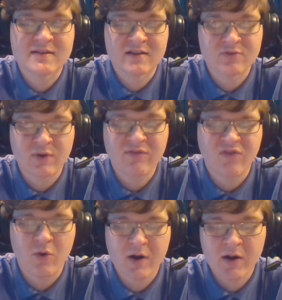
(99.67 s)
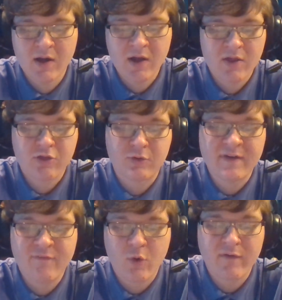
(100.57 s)

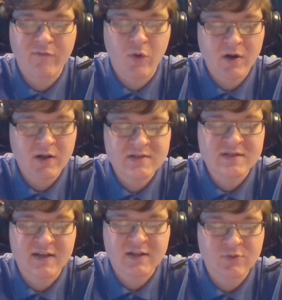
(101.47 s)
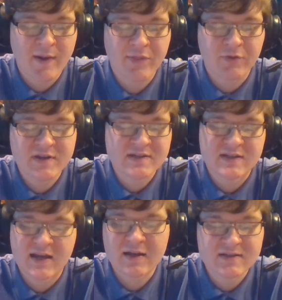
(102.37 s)

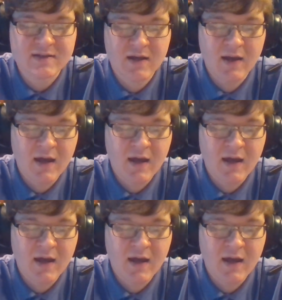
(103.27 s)
614-344-6136.